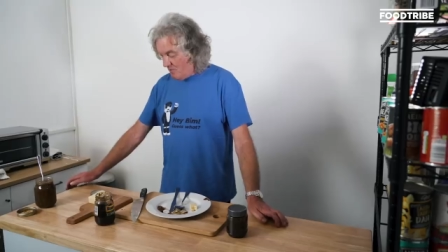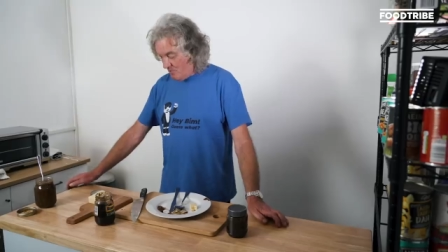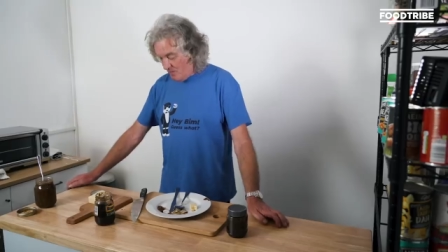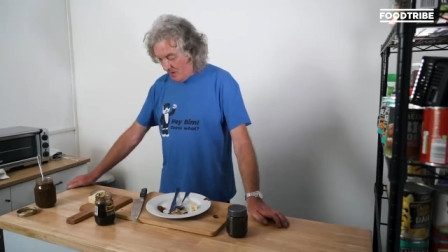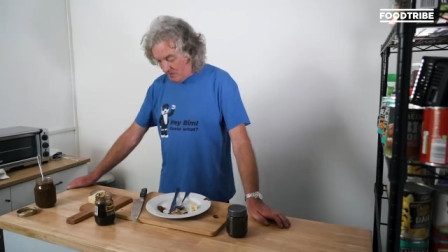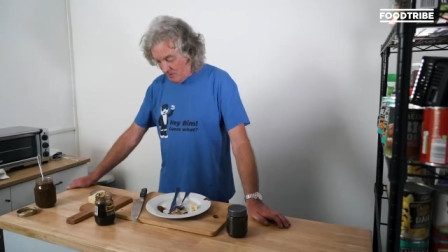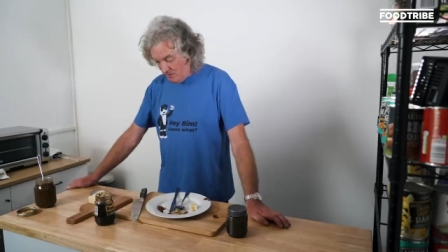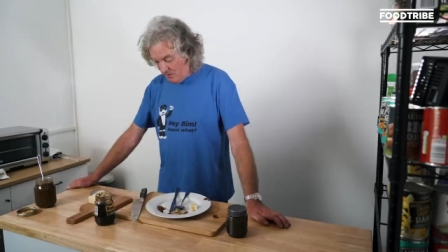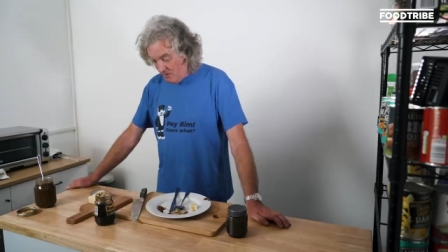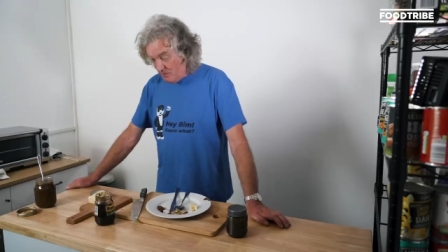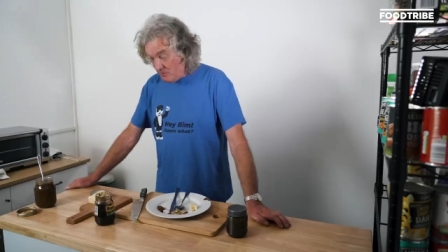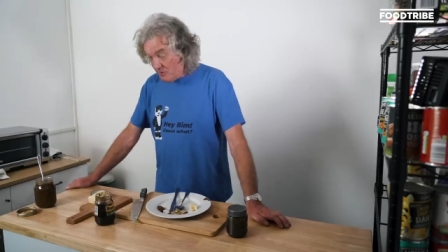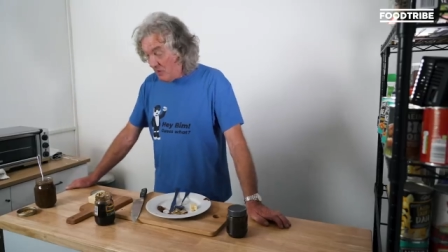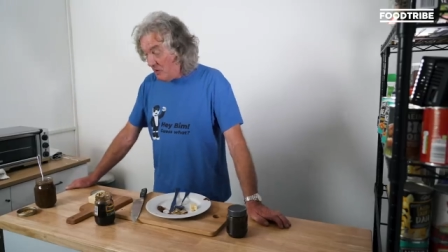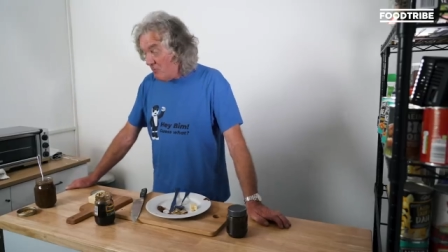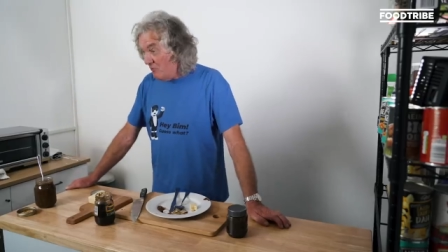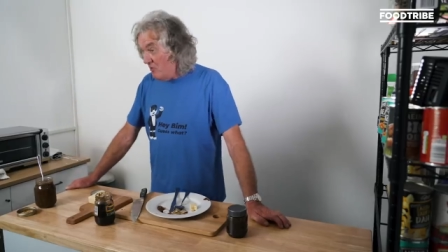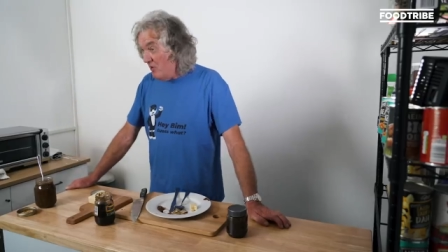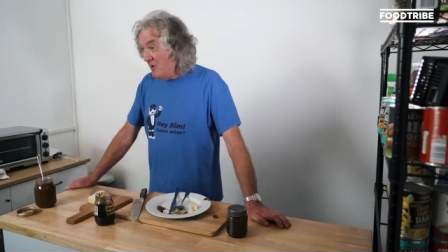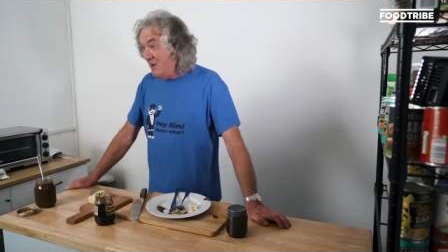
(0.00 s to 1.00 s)
My conclusion,
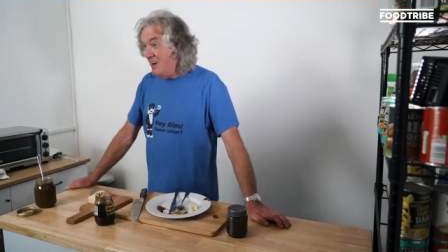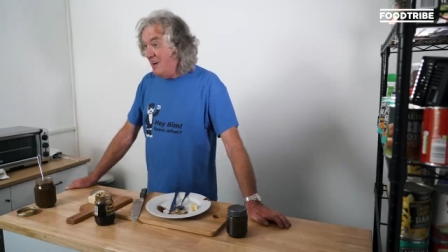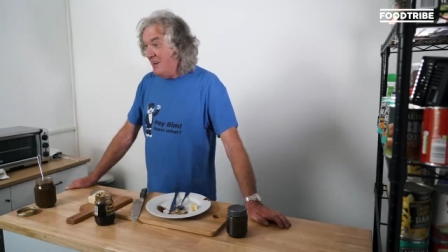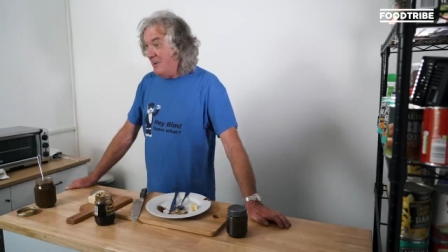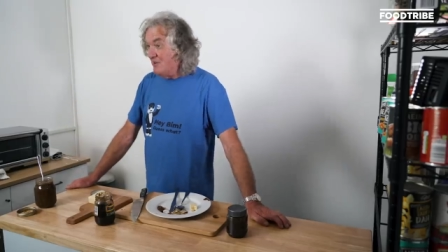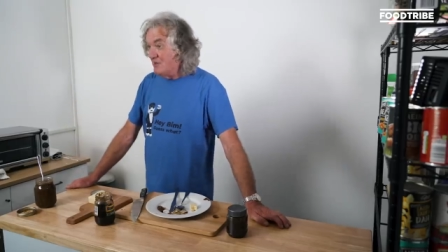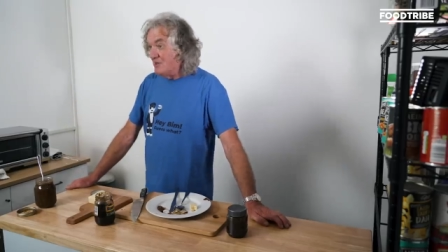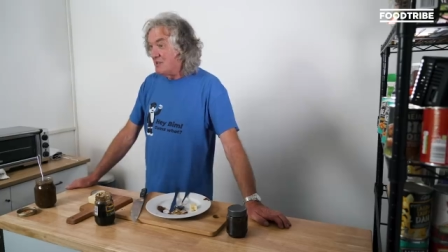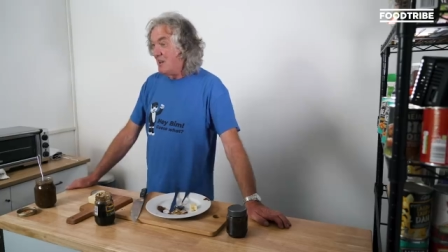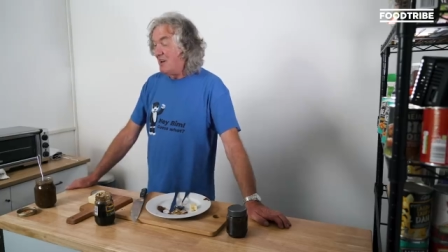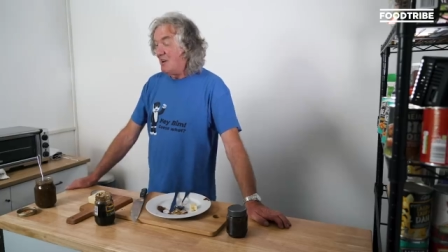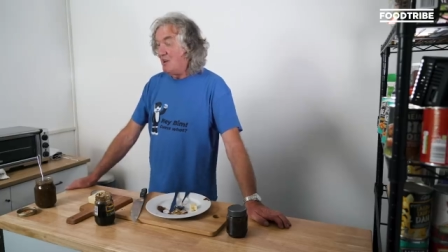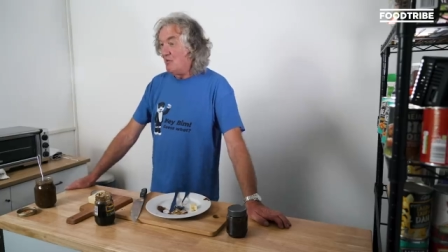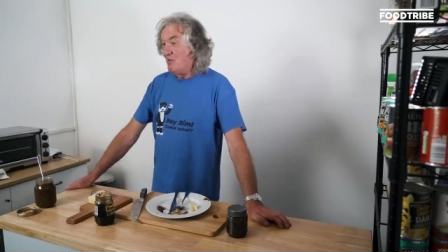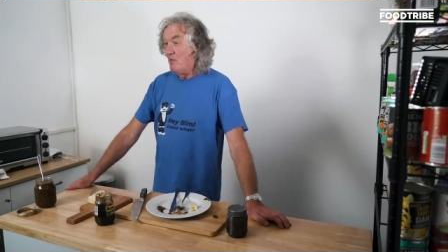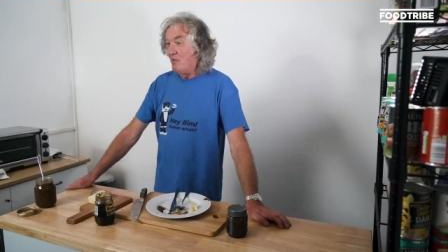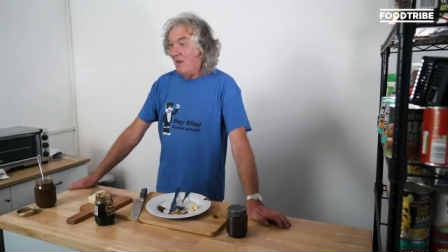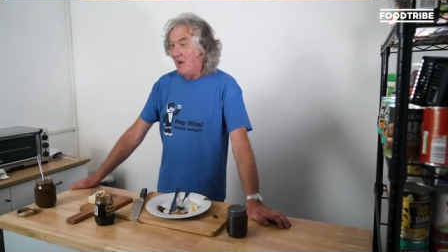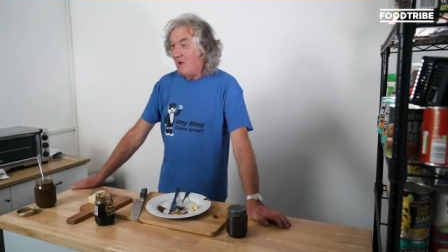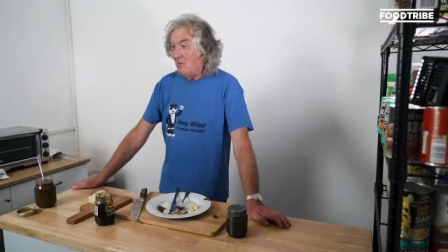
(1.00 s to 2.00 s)
I'm reading slightly
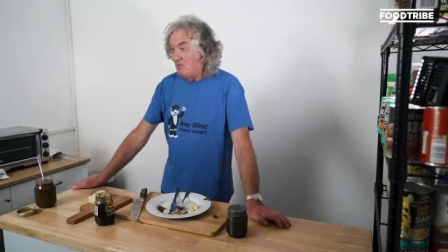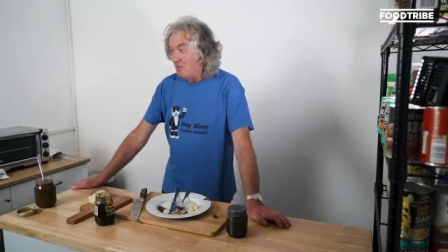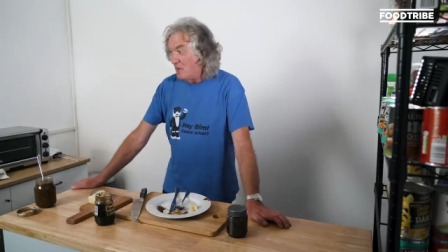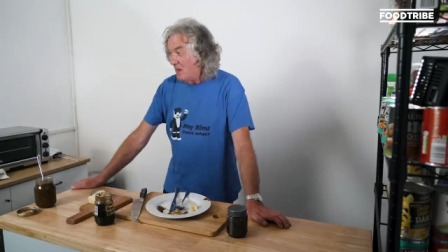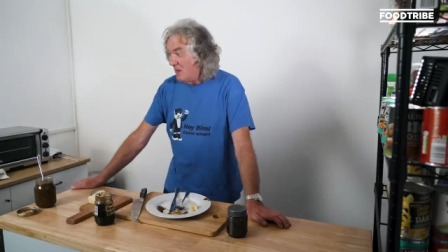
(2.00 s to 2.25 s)
from that